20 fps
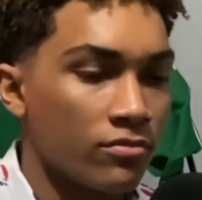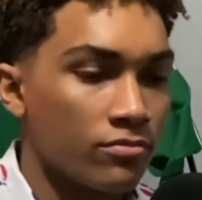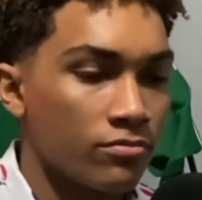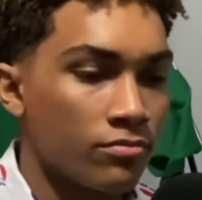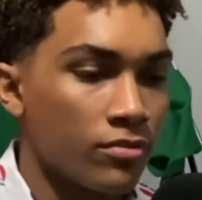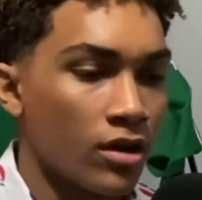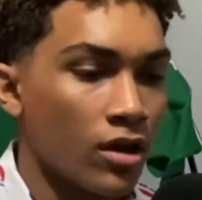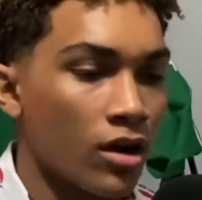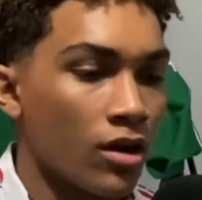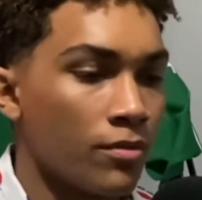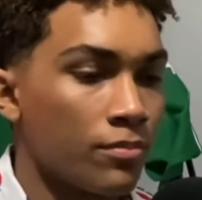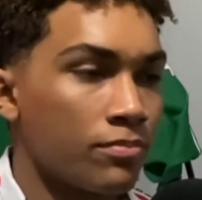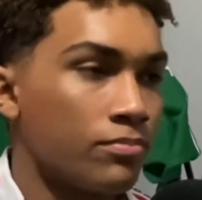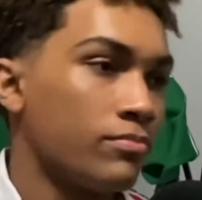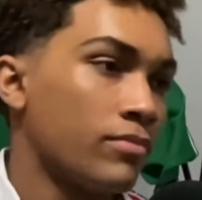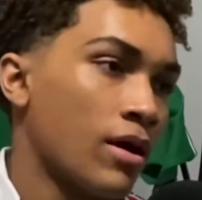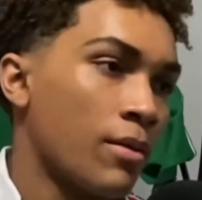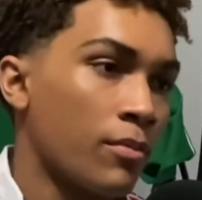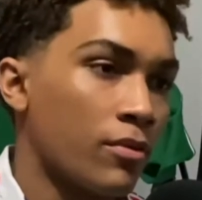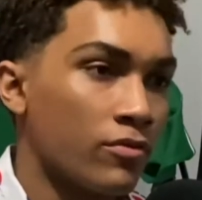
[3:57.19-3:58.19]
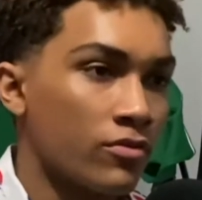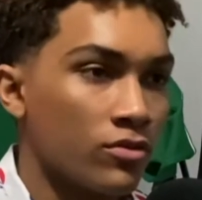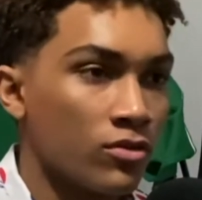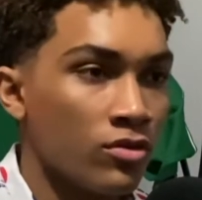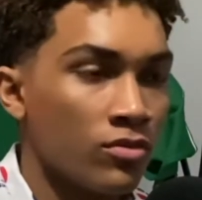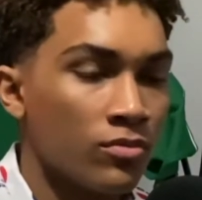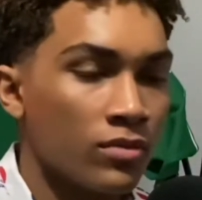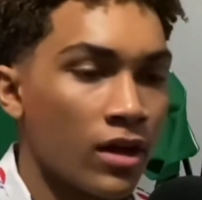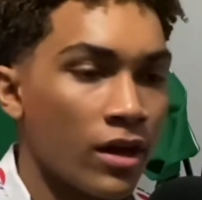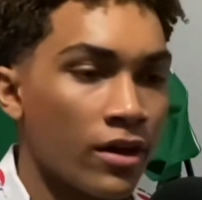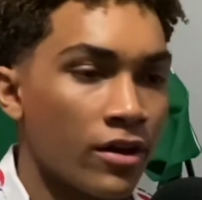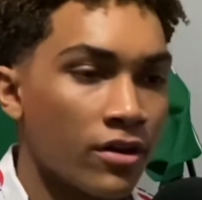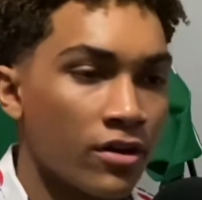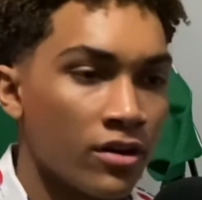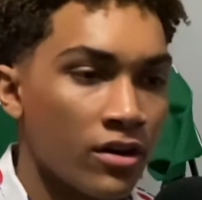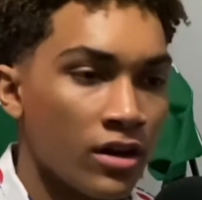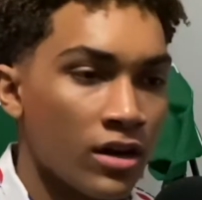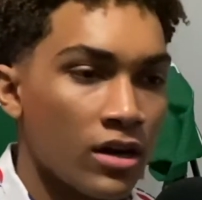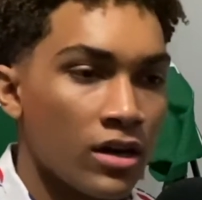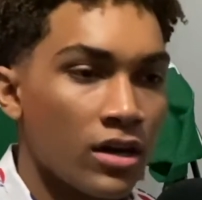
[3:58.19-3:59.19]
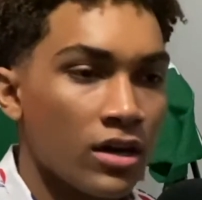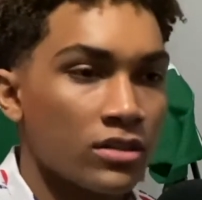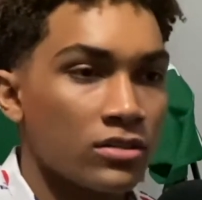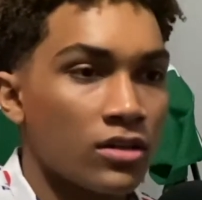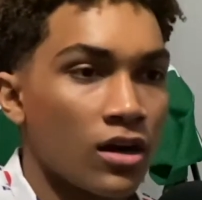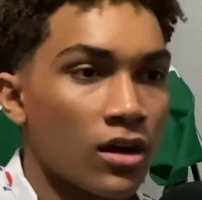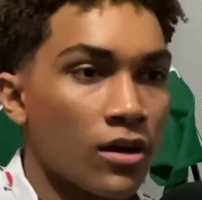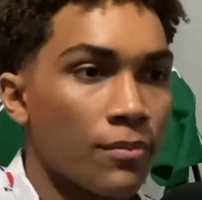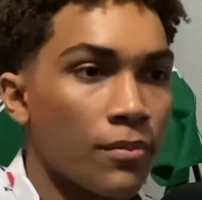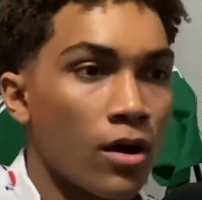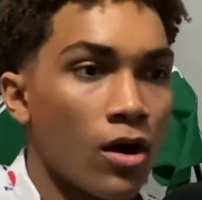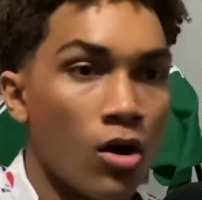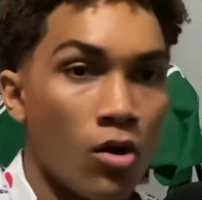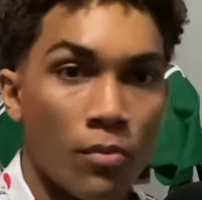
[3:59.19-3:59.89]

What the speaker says: bring up MF Doom later and talk about, oh